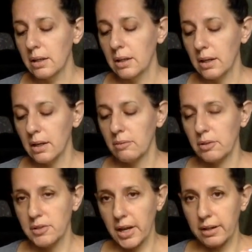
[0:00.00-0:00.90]
Uh,
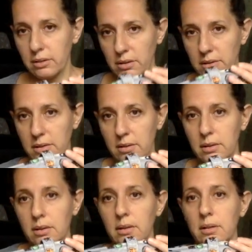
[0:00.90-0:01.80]
recycled
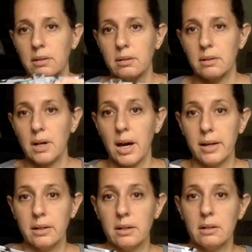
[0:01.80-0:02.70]

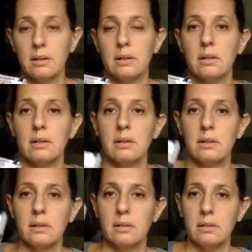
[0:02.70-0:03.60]
cotton,
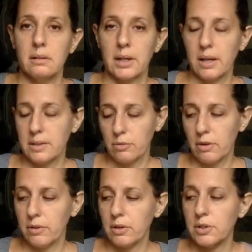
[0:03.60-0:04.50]
again, small
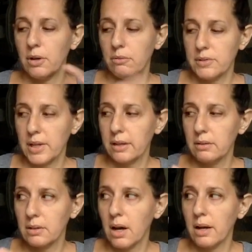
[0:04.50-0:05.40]
Vera tote, recycled
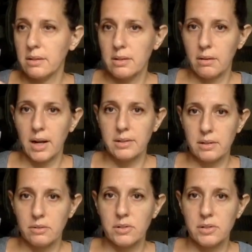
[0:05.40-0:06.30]
cotton, so it has
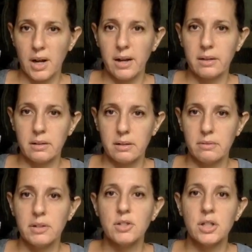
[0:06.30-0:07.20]
those style uh,
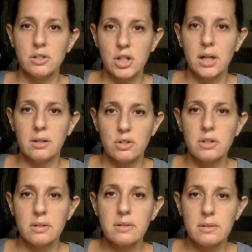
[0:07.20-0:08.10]
finishing
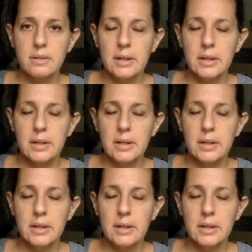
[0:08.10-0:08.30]
changes.